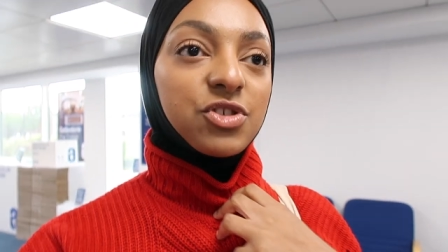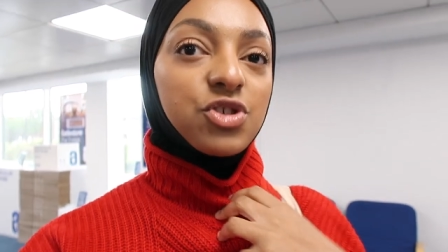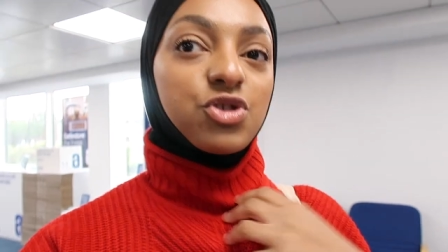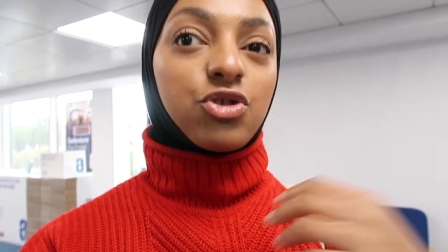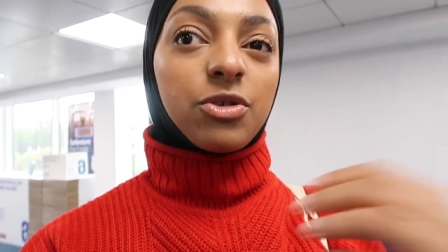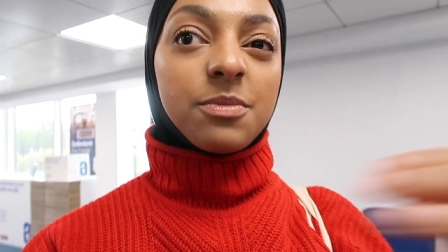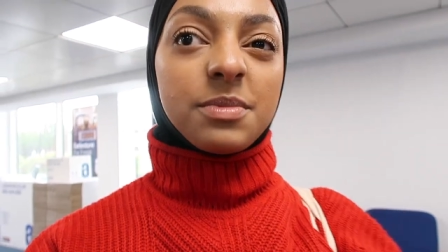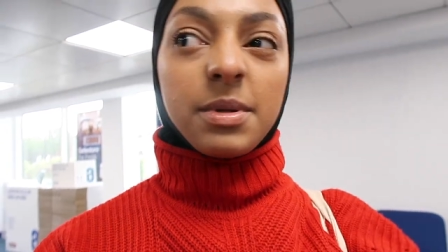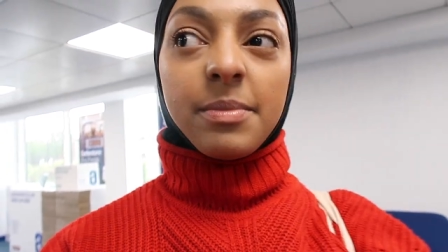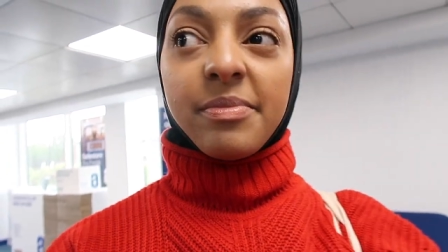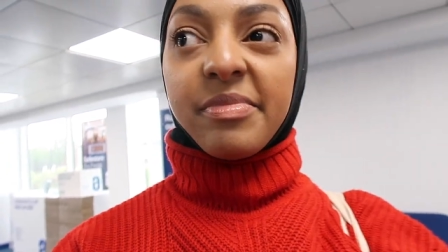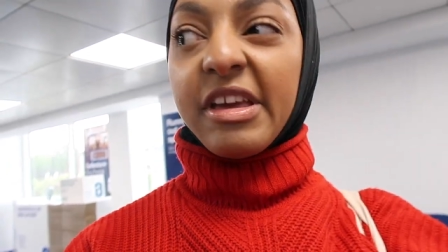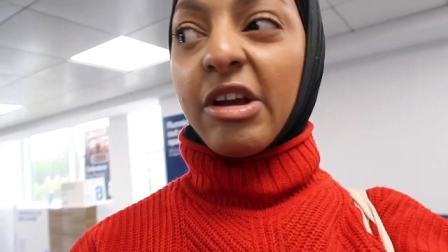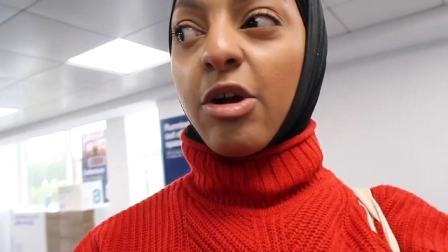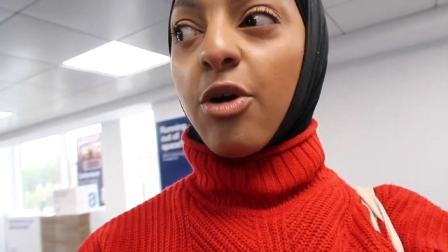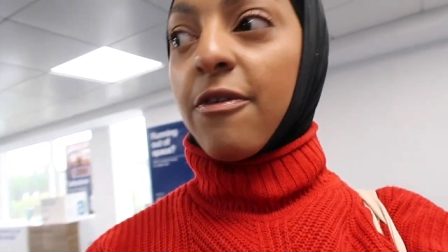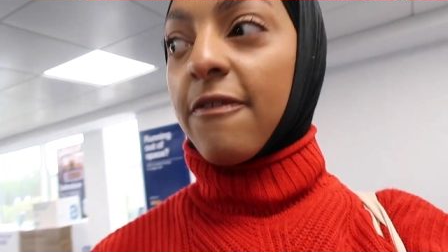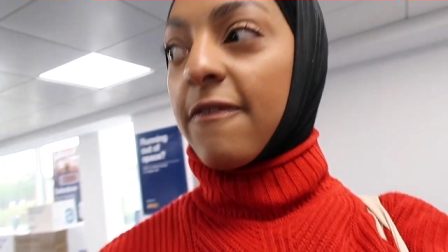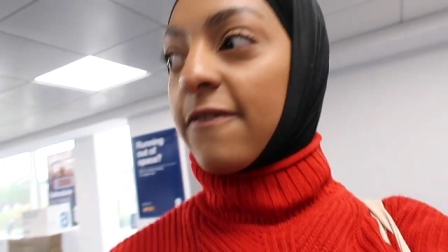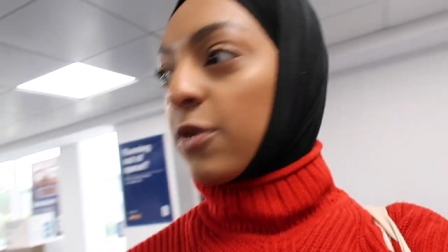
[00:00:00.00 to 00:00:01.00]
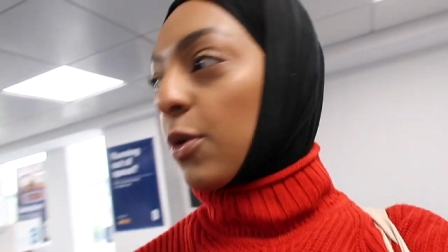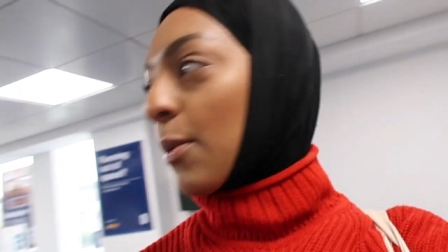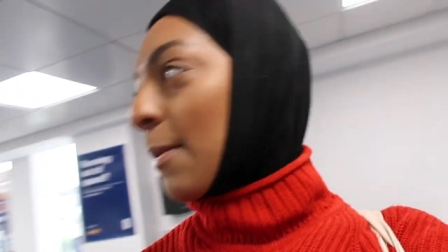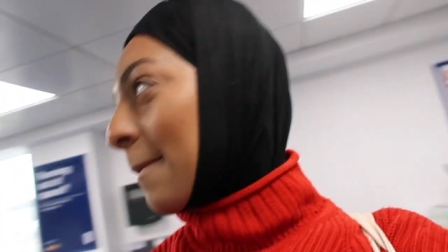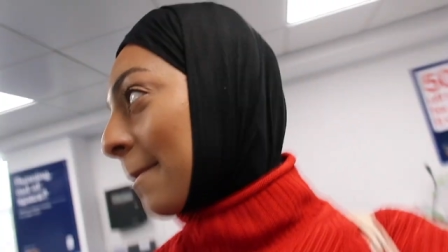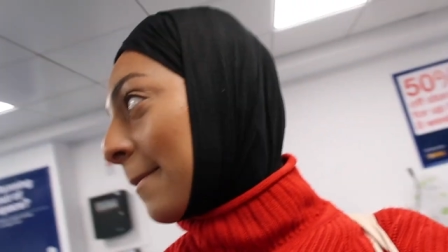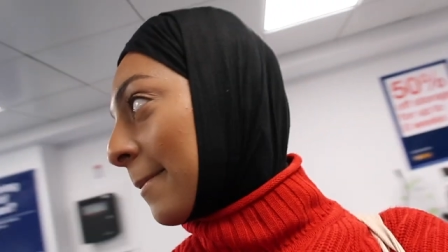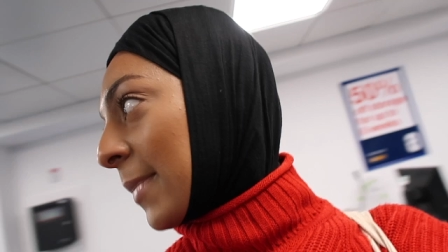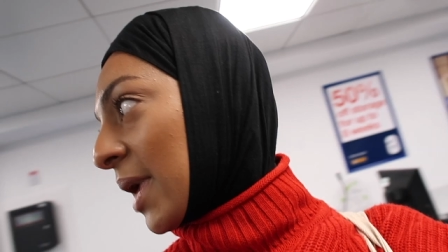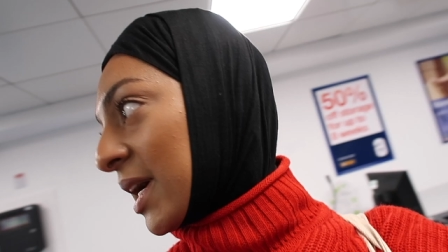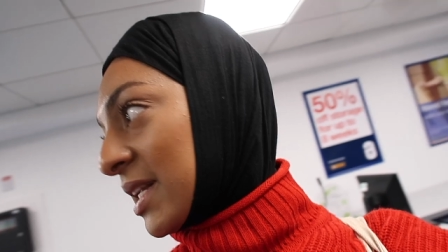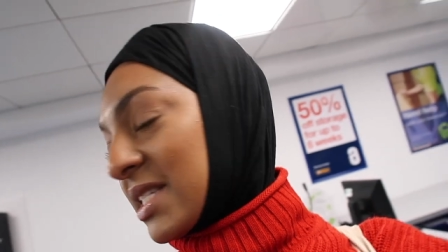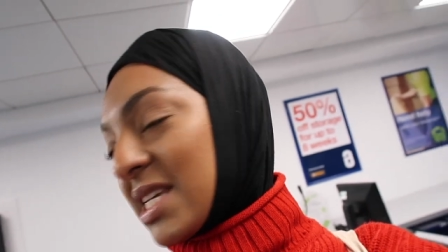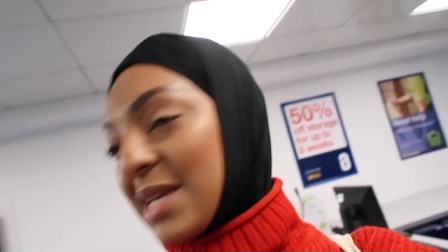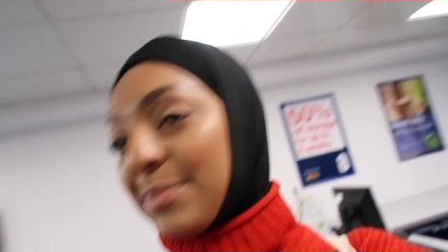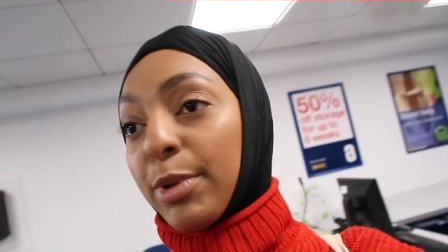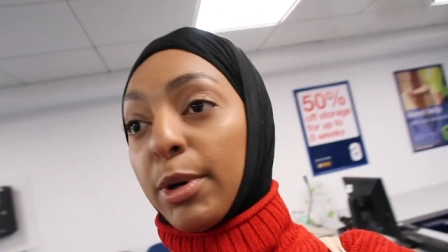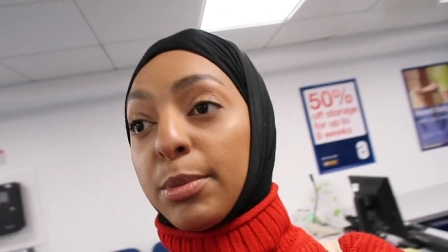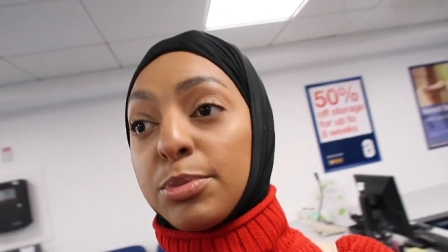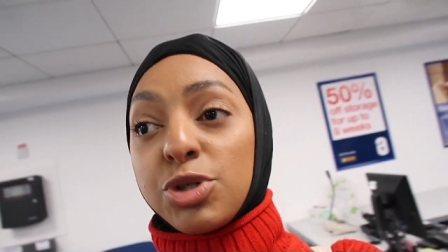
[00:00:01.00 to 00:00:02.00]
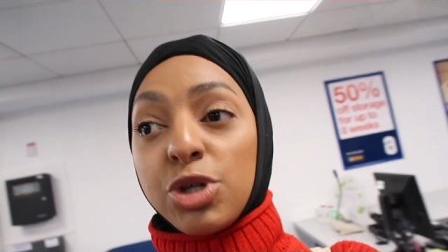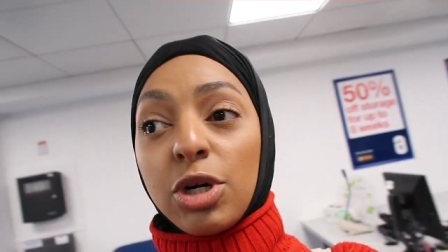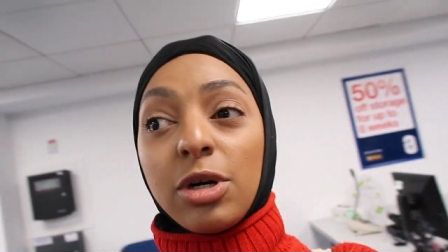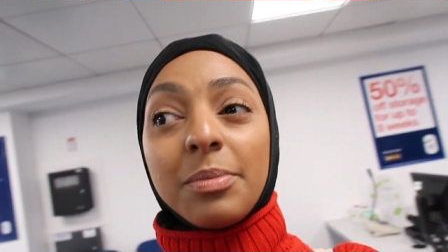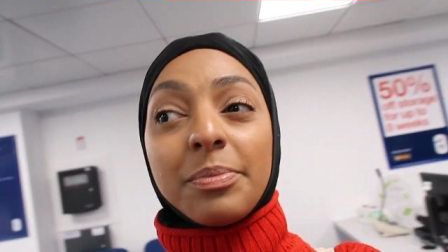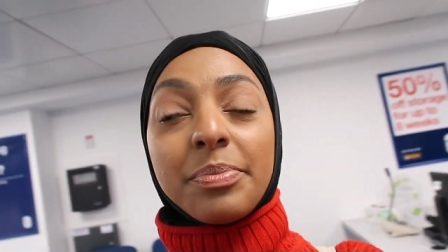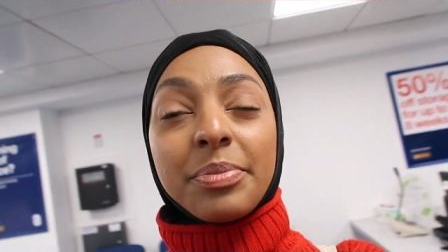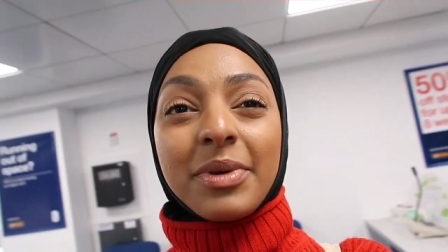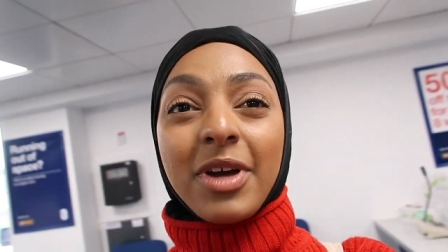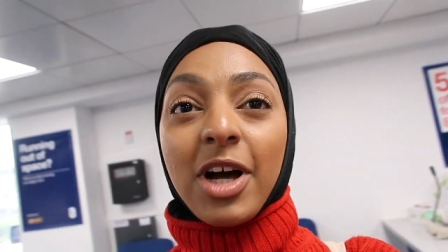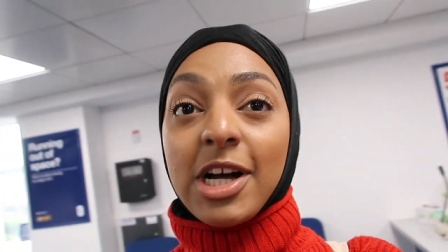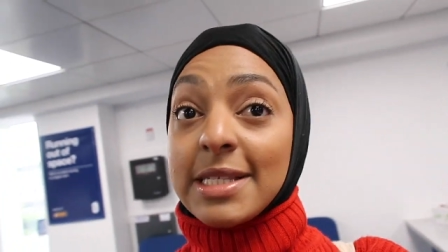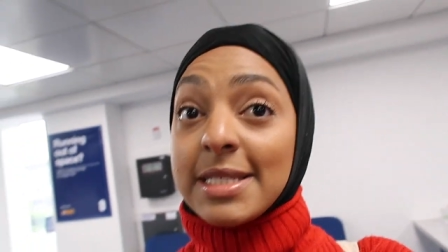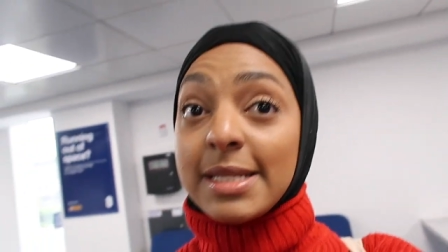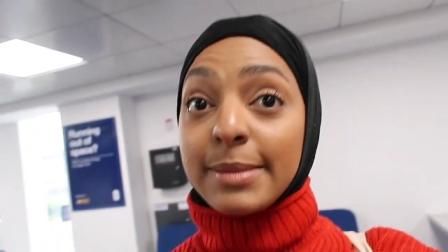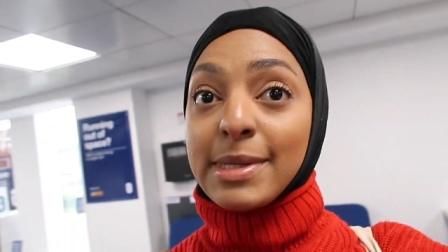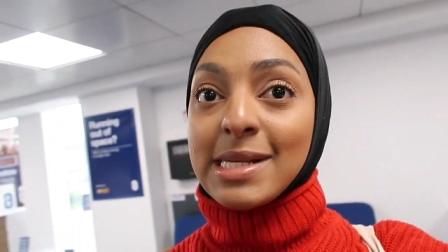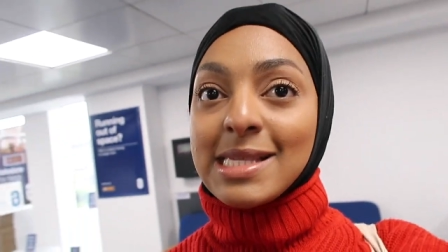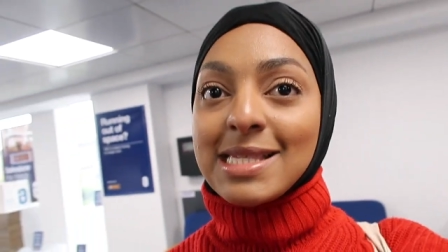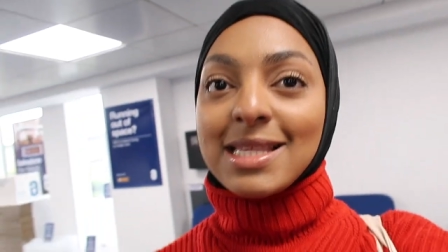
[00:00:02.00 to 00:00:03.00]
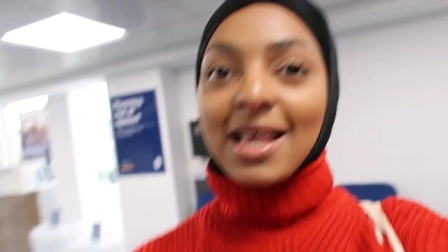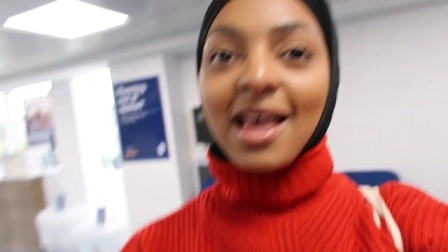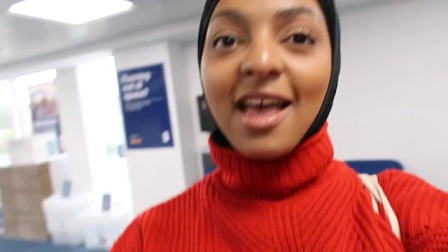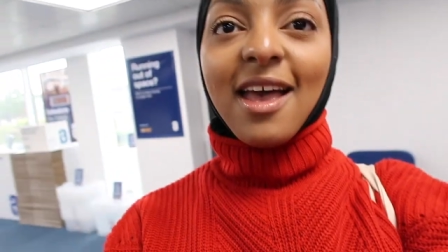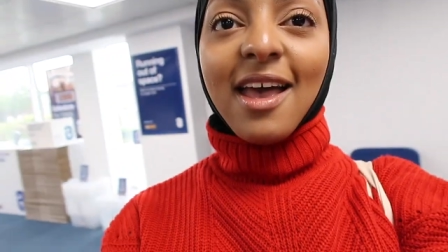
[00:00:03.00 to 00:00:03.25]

just drop something off for my Depop shop customers,